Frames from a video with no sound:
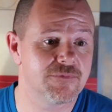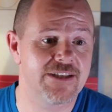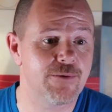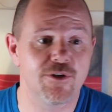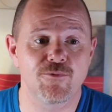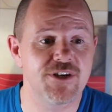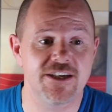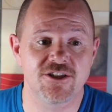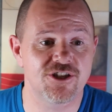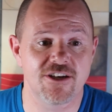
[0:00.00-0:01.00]
they will
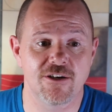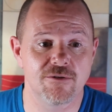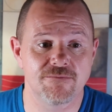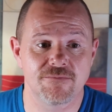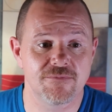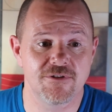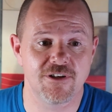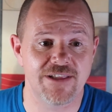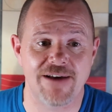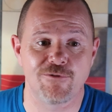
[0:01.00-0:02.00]
reach,
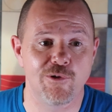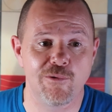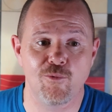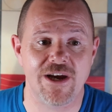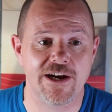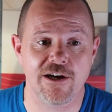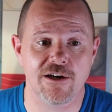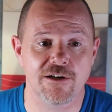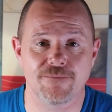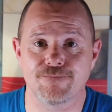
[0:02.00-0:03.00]
the level
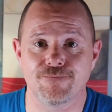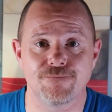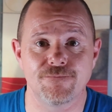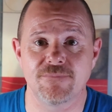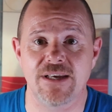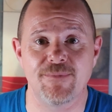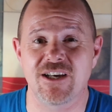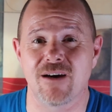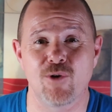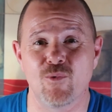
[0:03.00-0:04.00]
where they
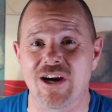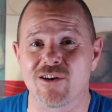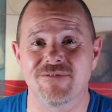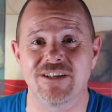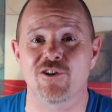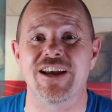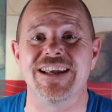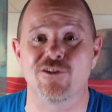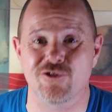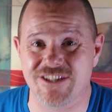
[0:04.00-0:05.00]
become aware of their
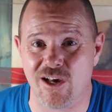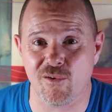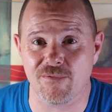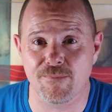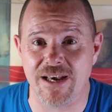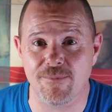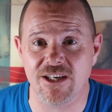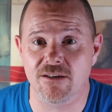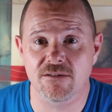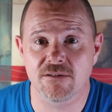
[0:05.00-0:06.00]
inner self,
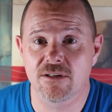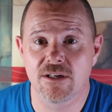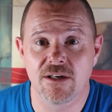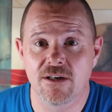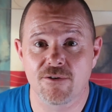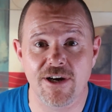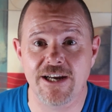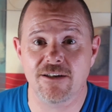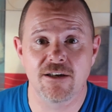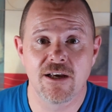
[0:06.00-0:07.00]
maybe,
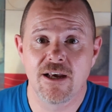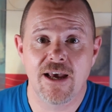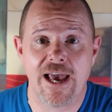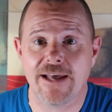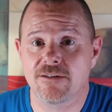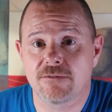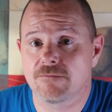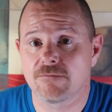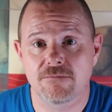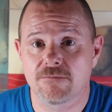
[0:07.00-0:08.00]
right? And
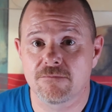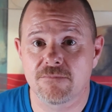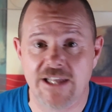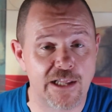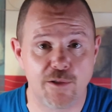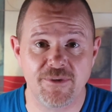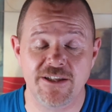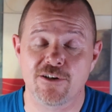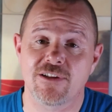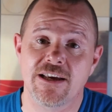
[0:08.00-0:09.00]
that'll be
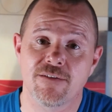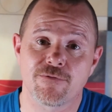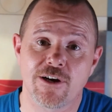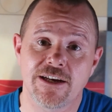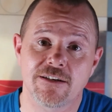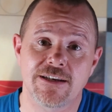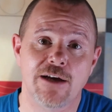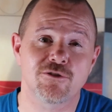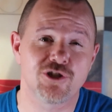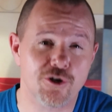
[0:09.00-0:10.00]
their life, right?
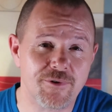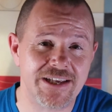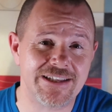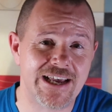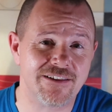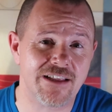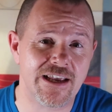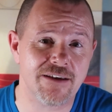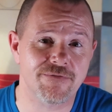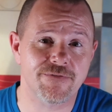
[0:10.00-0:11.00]
Now, during that
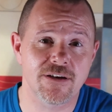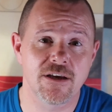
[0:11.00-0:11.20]
life,